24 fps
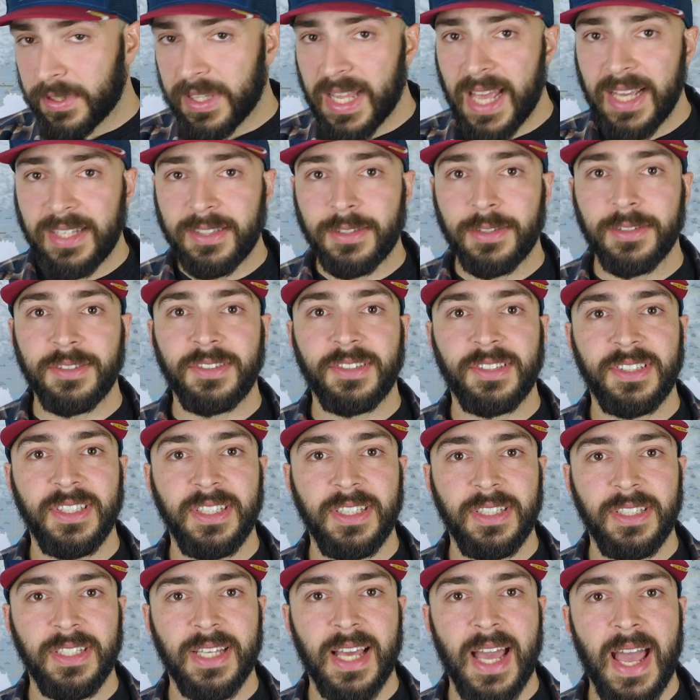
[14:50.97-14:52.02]
like to
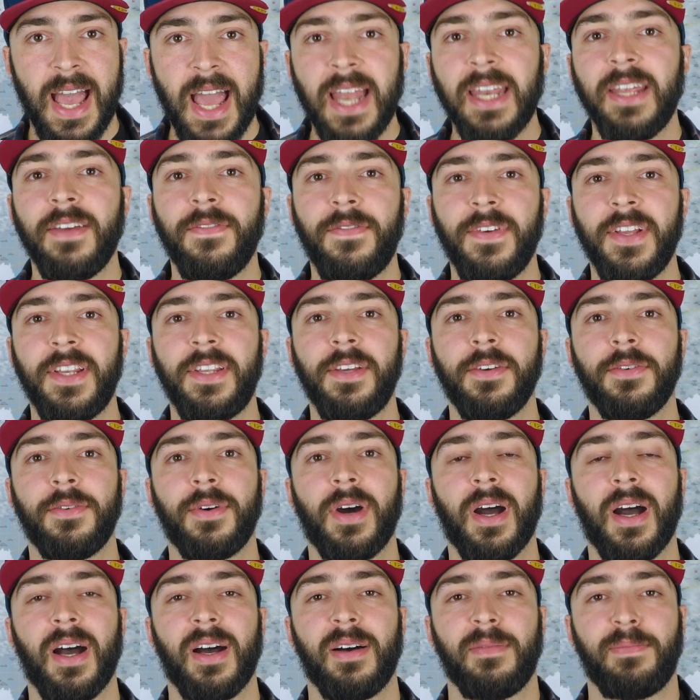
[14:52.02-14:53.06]
see any
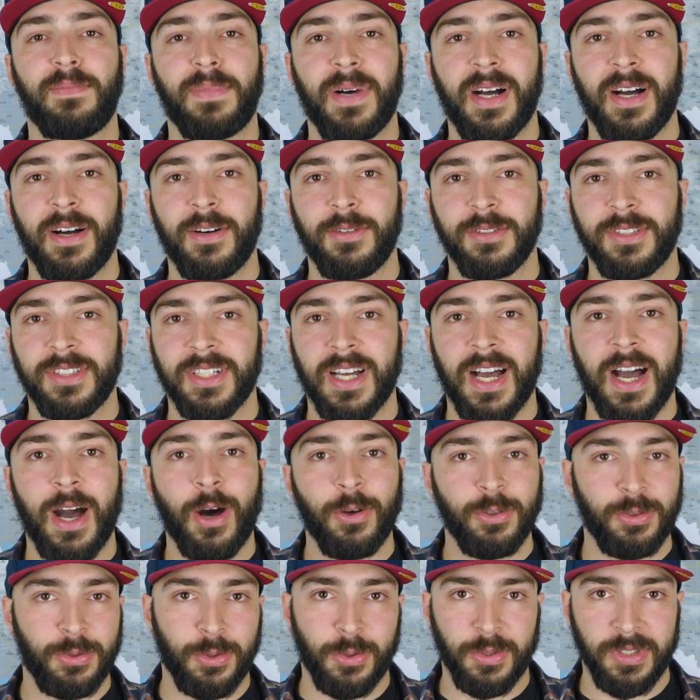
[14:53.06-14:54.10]
video about
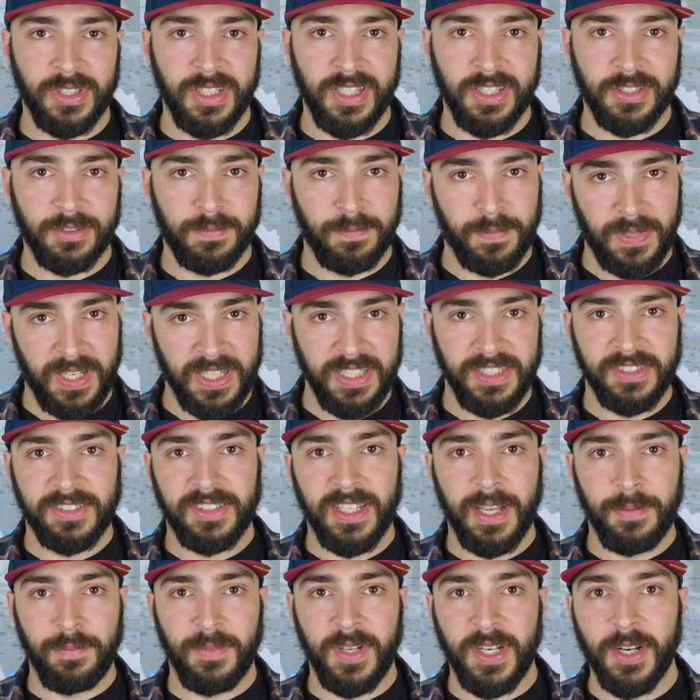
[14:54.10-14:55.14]
outdoor gear, please
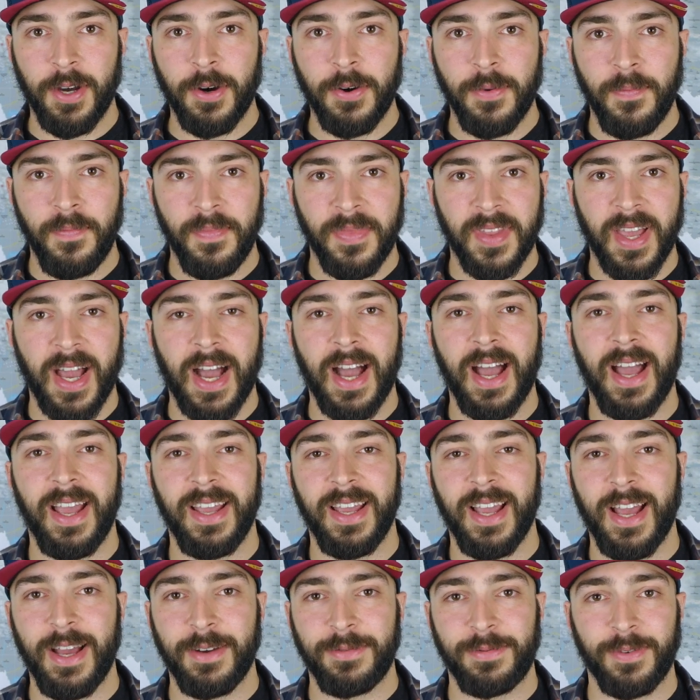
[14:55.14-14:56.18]
let me know. I
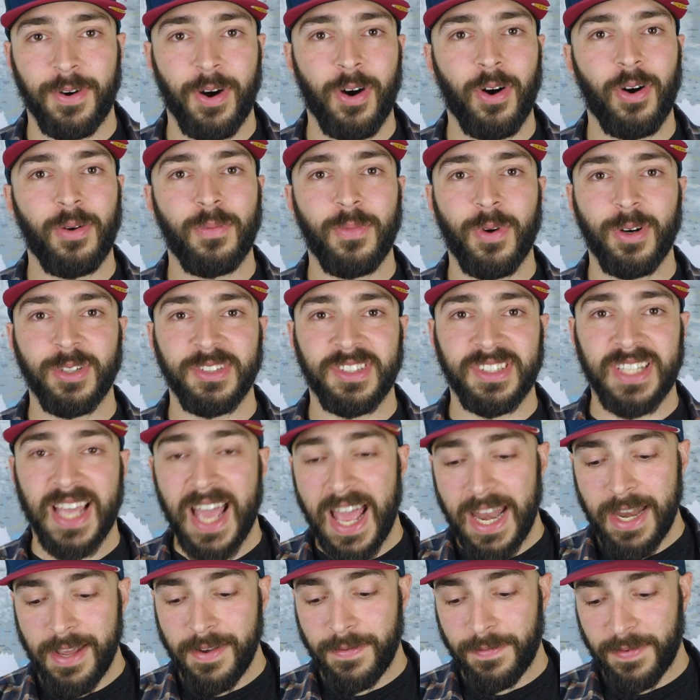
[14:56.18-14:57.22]
have almost
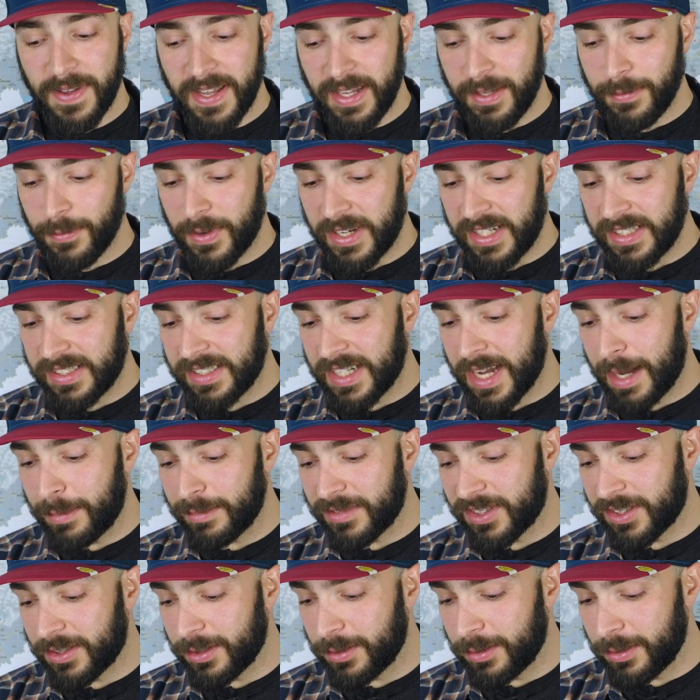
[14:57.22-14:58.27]
anything when it
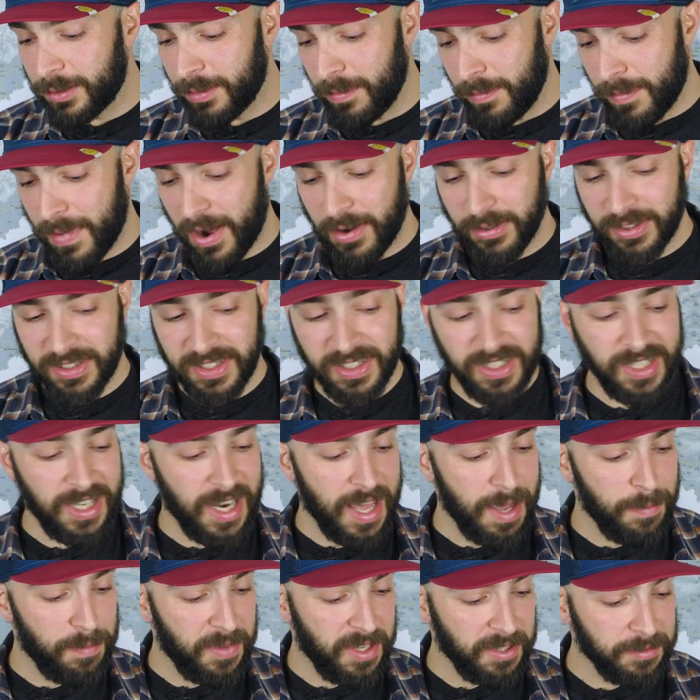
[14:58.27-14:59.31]
comes to mountain
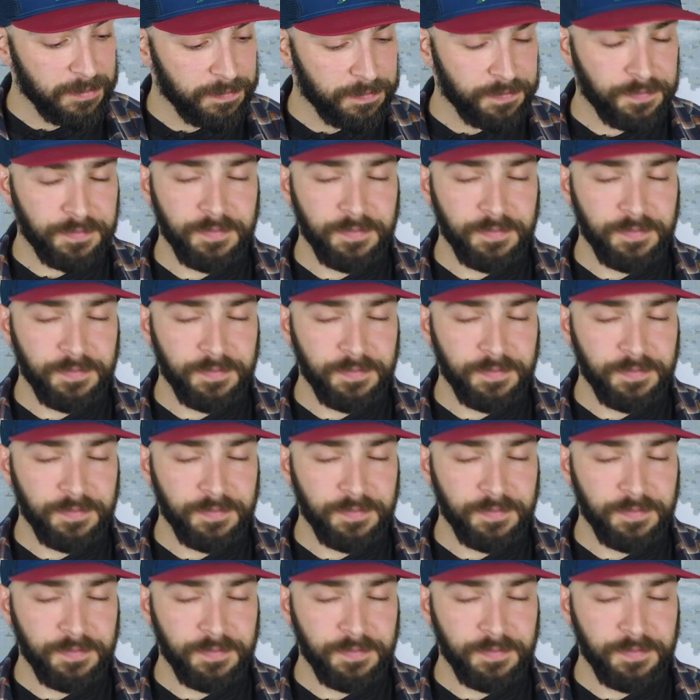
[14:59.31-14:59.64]
climbing.